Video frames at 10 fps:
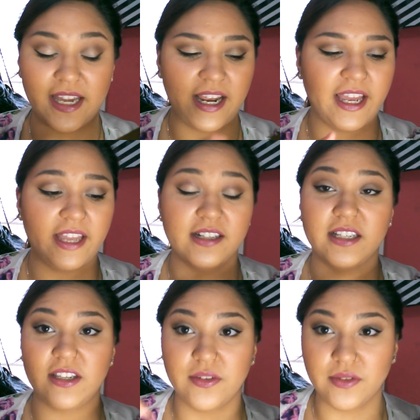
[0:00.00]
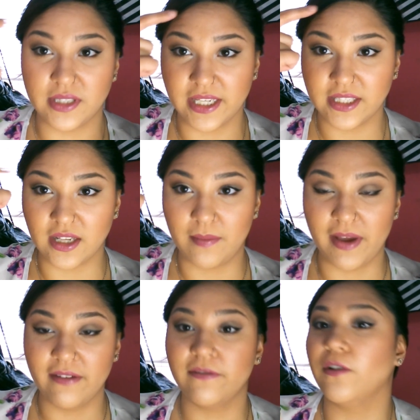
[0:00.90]
And I did use this on
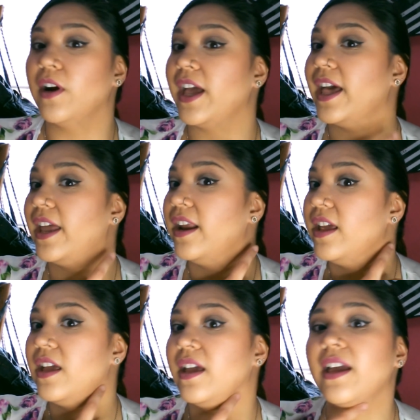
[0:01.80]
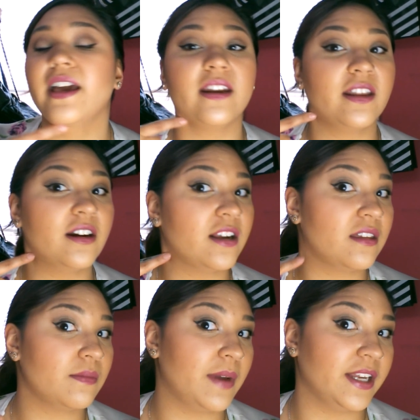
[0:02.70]
my forehead and
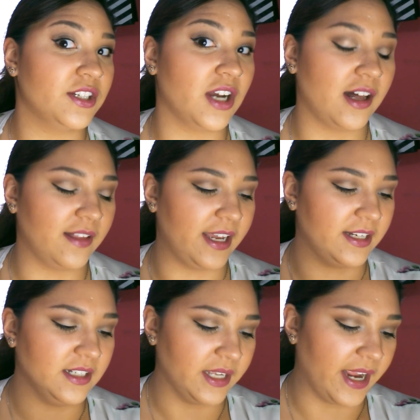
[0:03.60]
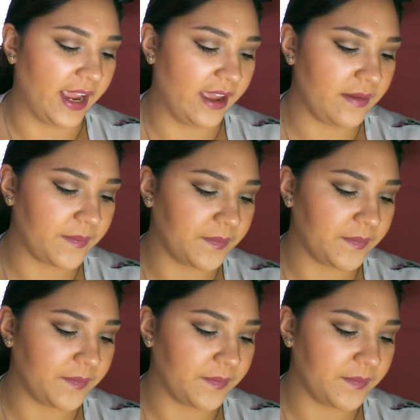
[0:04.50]
underneath my jawline today.